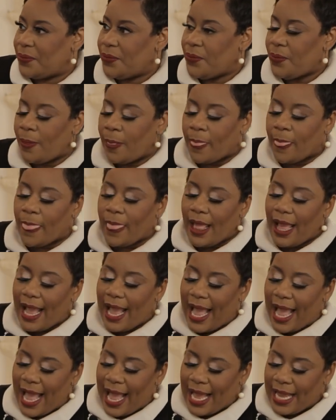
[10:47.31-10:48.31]
Mm-hmm.
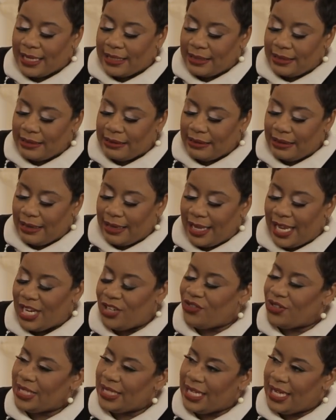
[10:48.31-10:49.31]
And
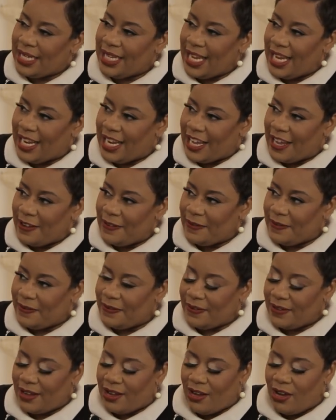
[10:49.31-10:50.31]
interestingly
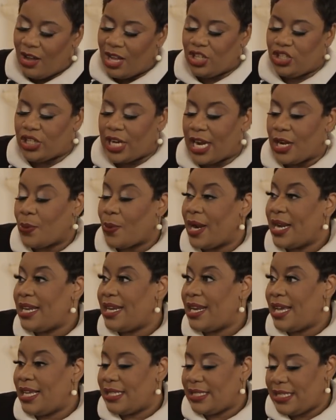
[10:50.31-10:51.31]
enough, on January
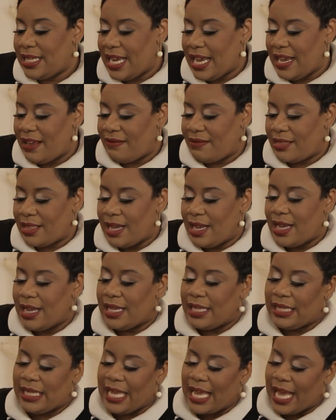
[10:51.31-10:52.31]
19th,
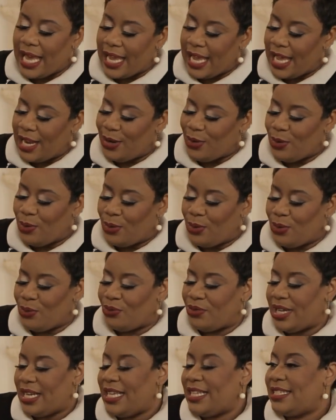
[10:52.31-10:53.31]
the ILO
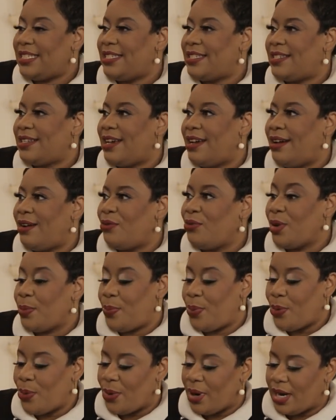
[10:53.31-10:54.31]
released a
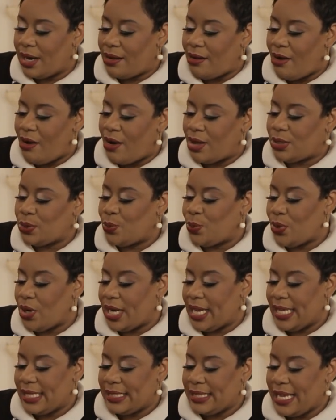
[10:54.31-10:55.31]
report called
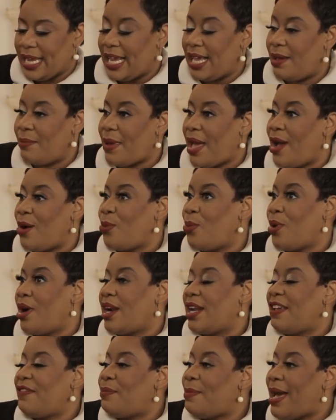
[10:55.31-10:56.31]
Working Time and
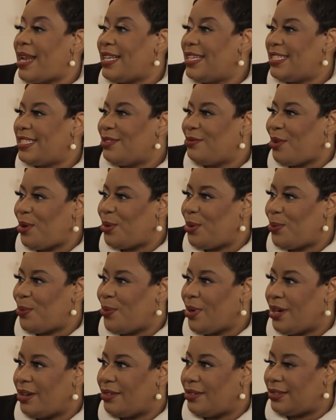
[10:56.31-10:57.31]
Work-Life Balance Around the
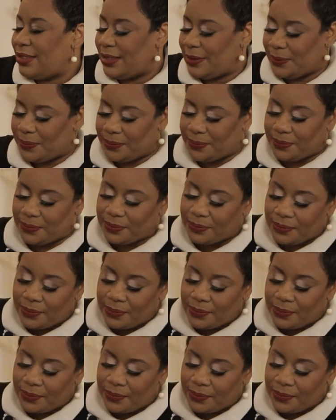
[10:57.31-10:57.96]
World. Mm-hmm.